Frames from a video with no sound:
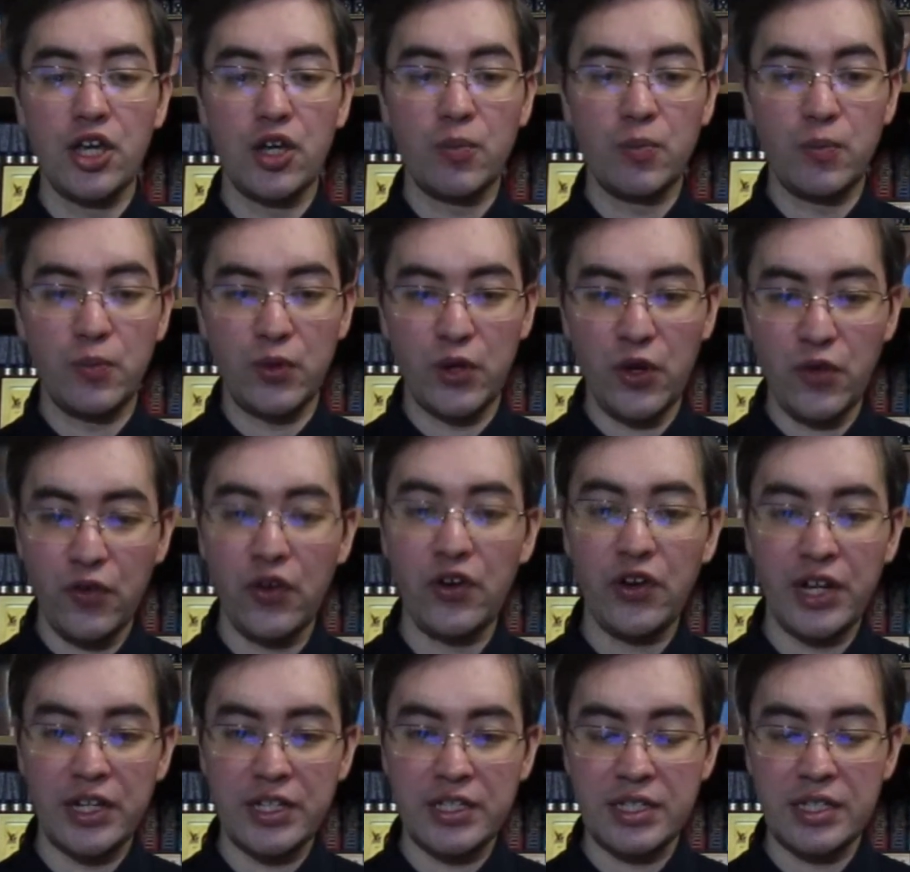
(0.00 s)

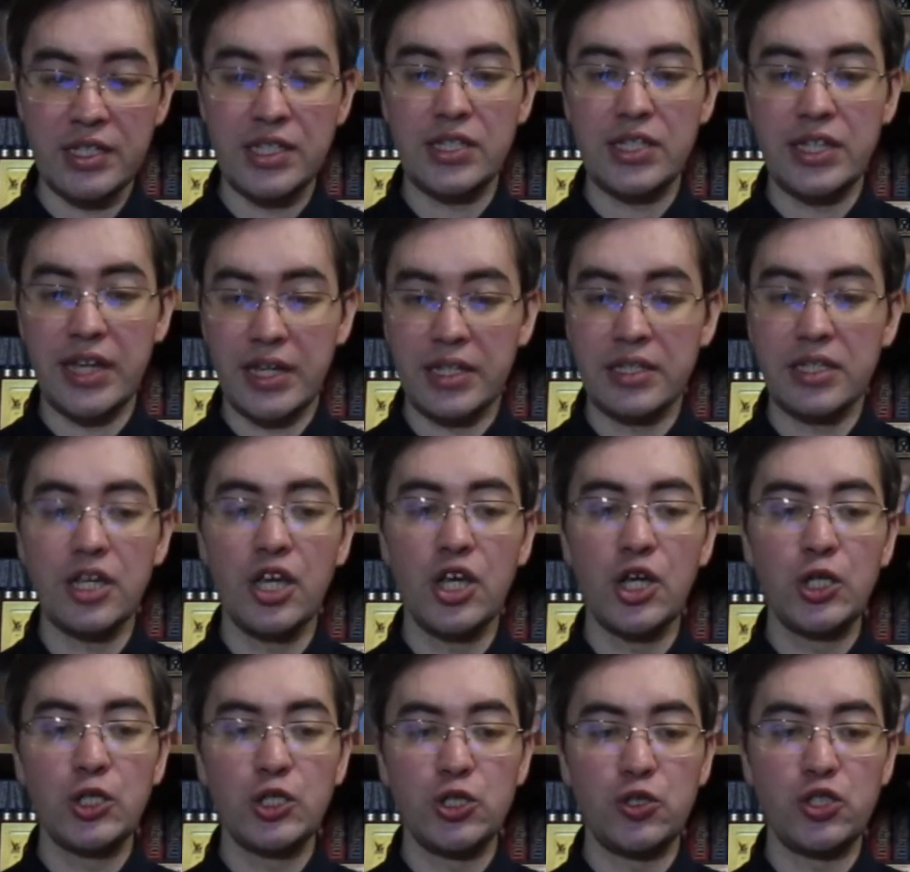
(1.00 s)
preferences tend
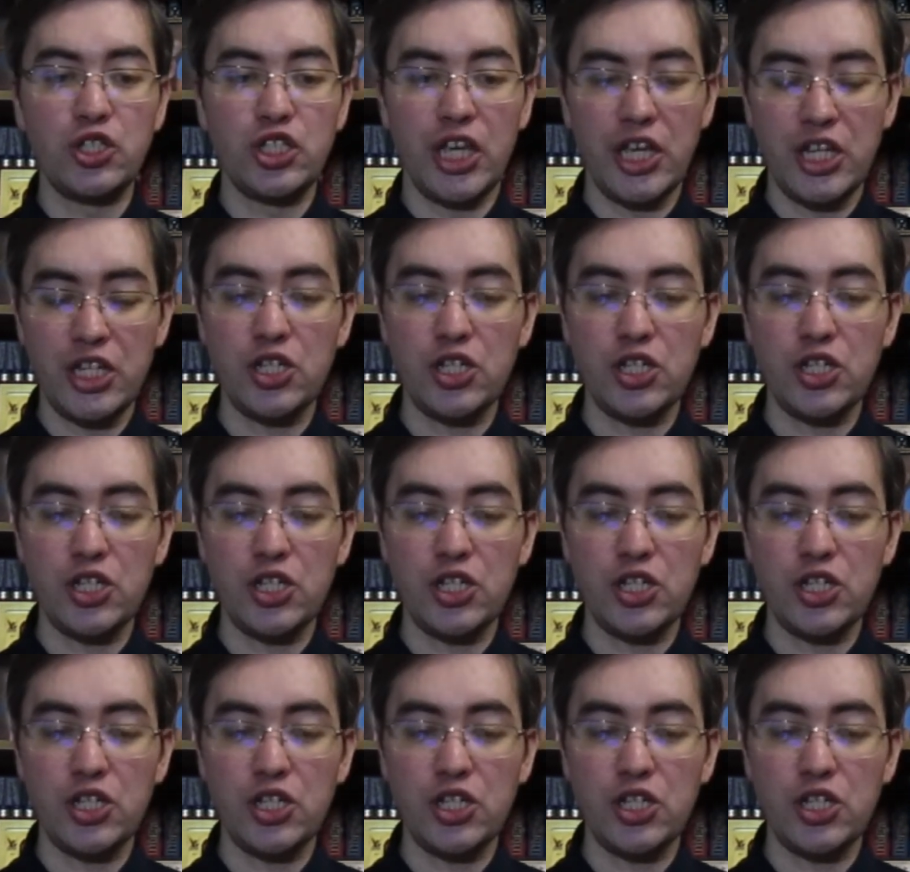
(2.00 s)
to change